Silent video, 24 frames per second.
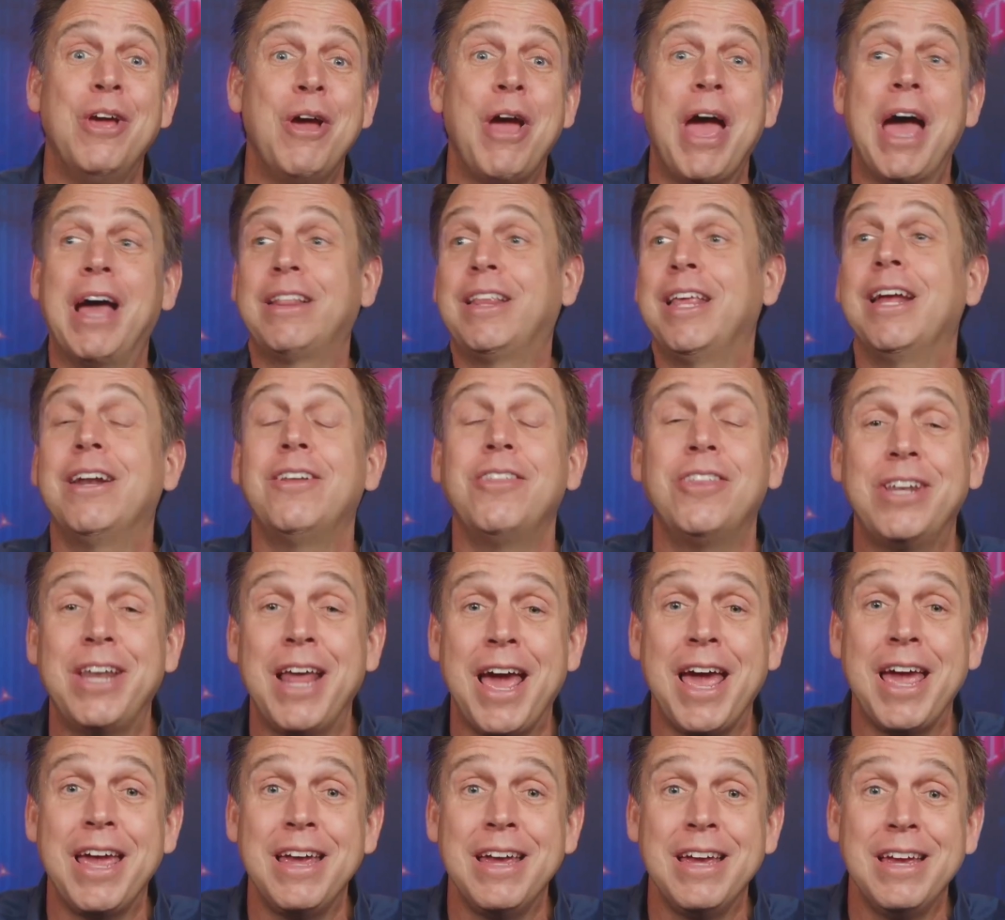At the end of the
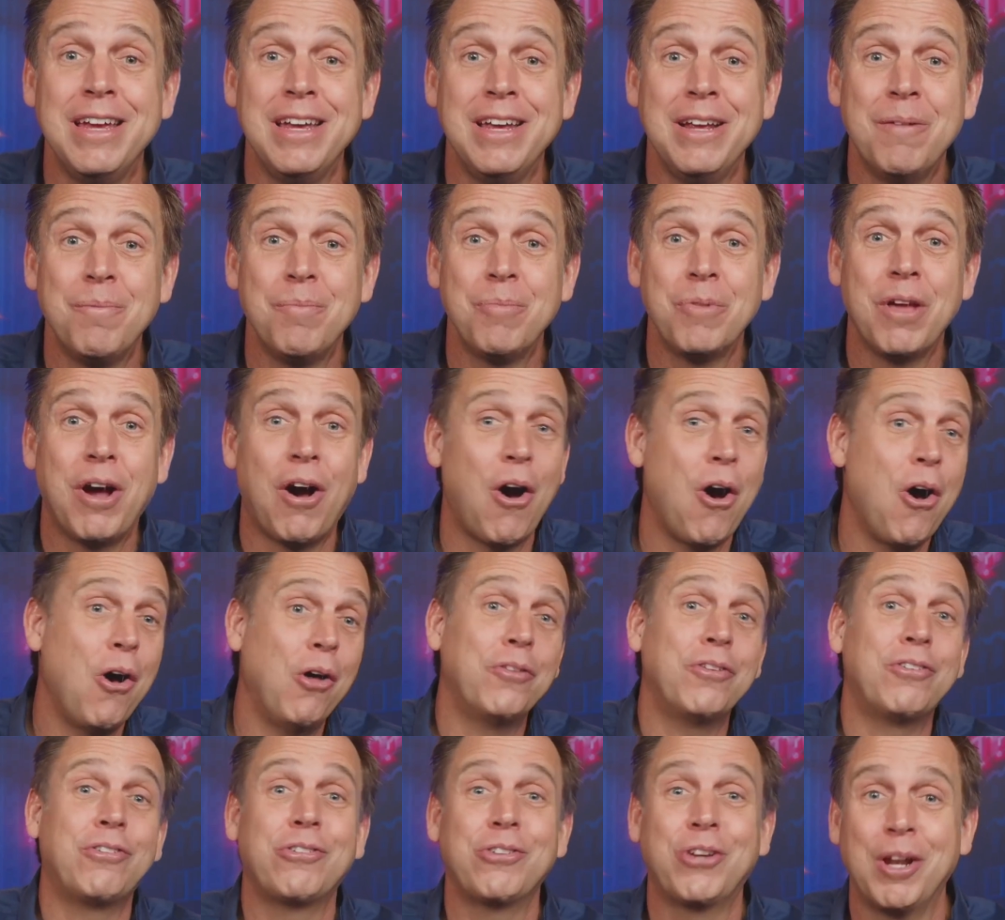day, all
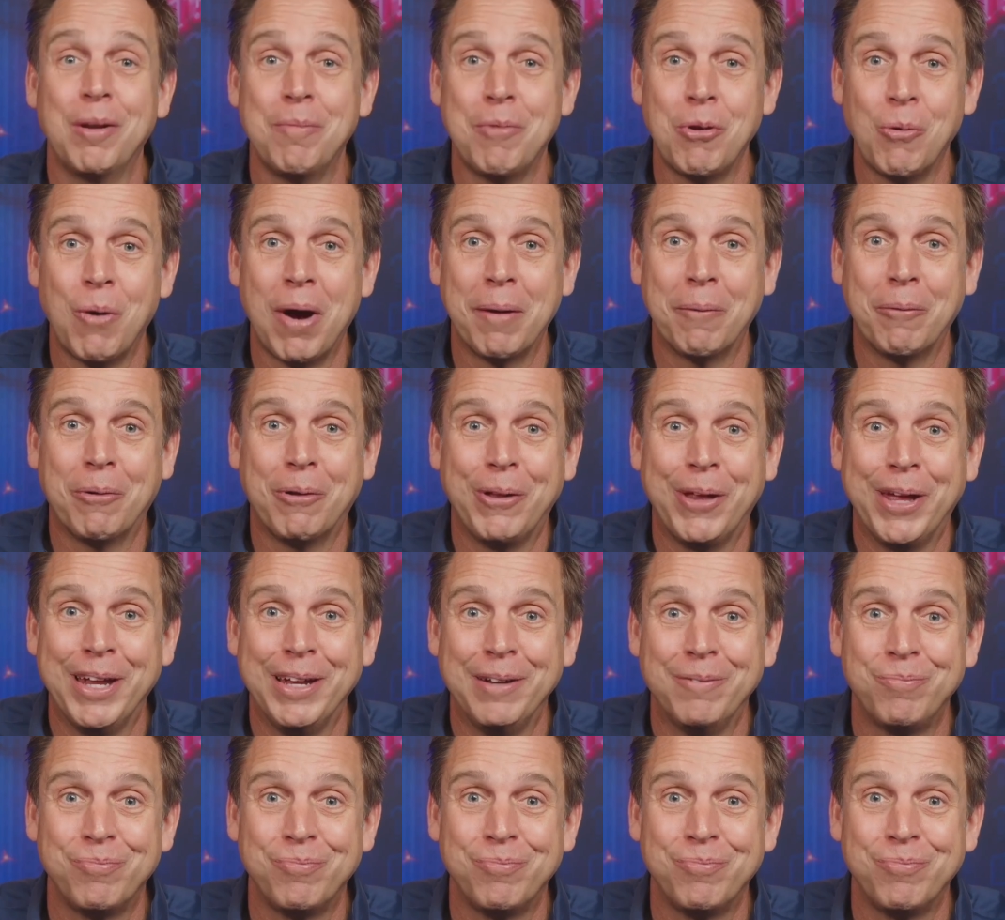this is going to be wiped clean.